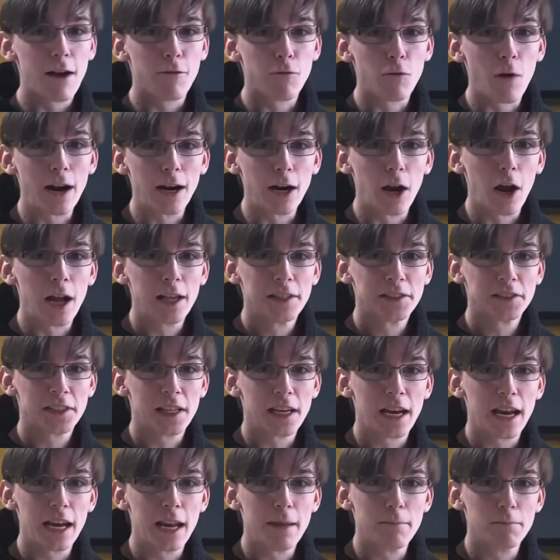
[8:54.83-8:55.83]
run out of
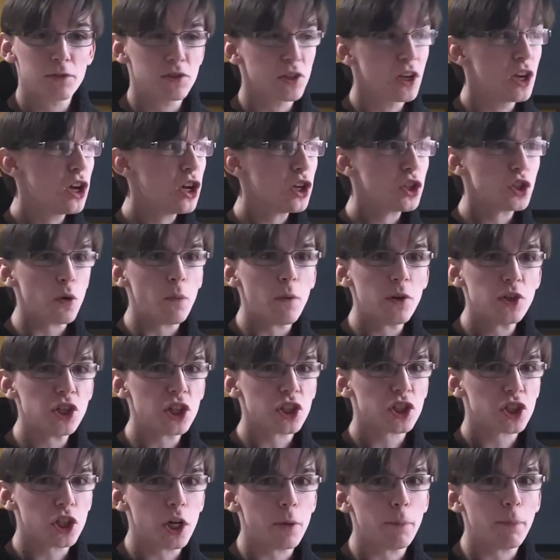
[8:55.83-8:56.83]
synonyms, so I'm
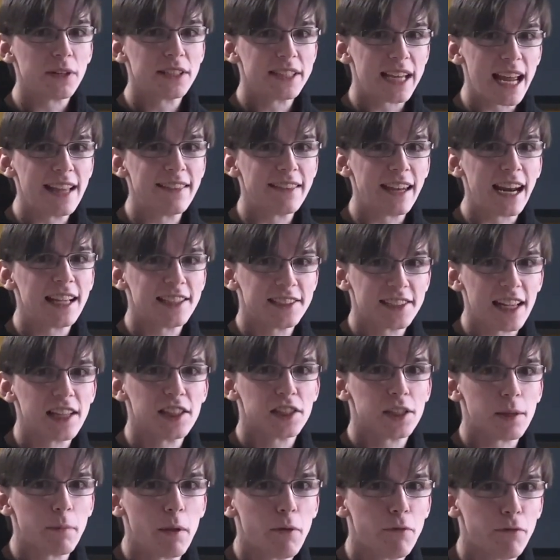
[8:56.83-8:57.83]
just gonna pretend that I
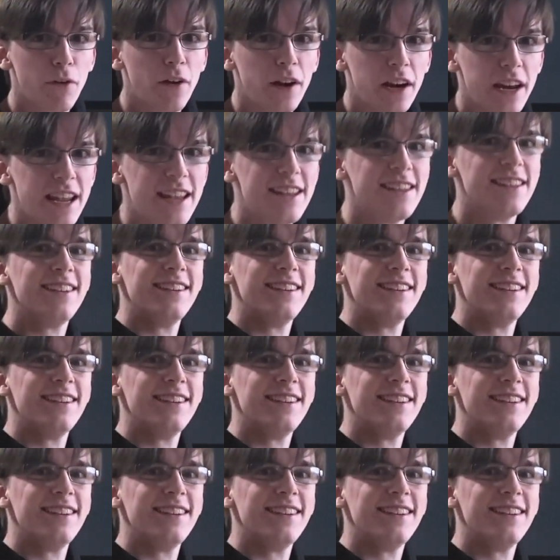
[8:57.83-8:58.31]
said something funny.